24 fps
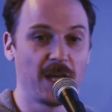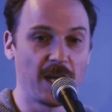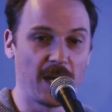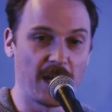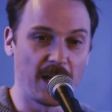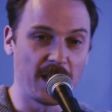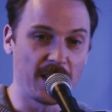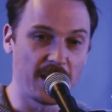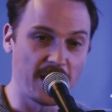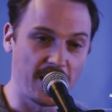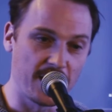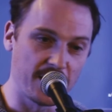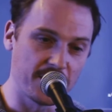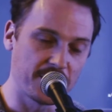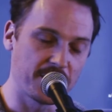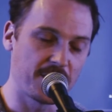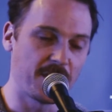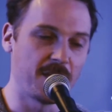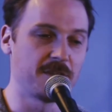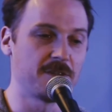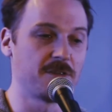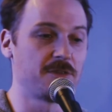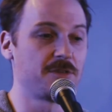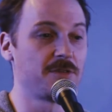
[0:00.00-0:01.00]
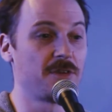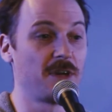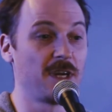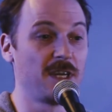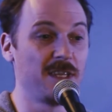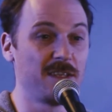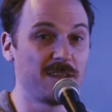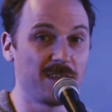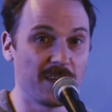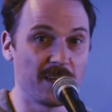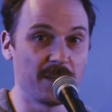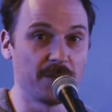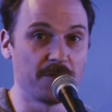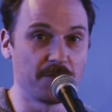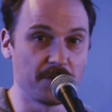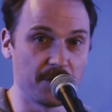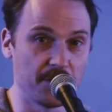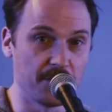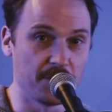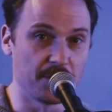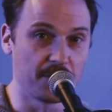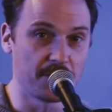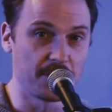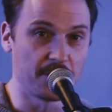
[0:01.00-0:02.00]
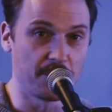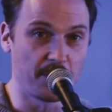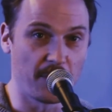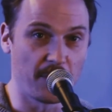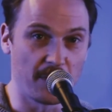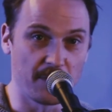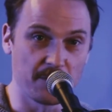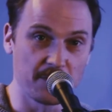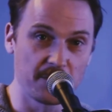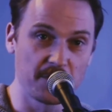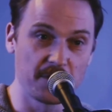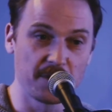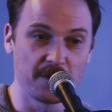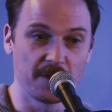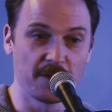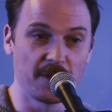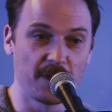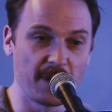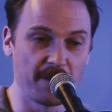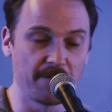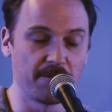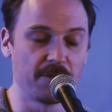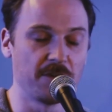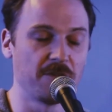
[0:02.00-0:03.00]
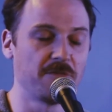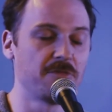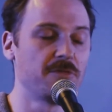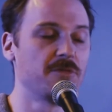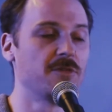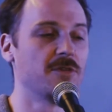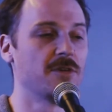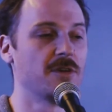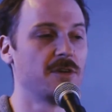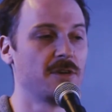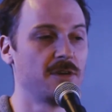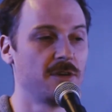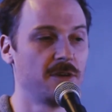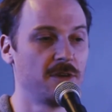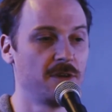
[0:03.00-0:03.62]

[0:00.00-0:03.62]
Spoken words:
And then it's a case of trying to introduce the pulse every 4.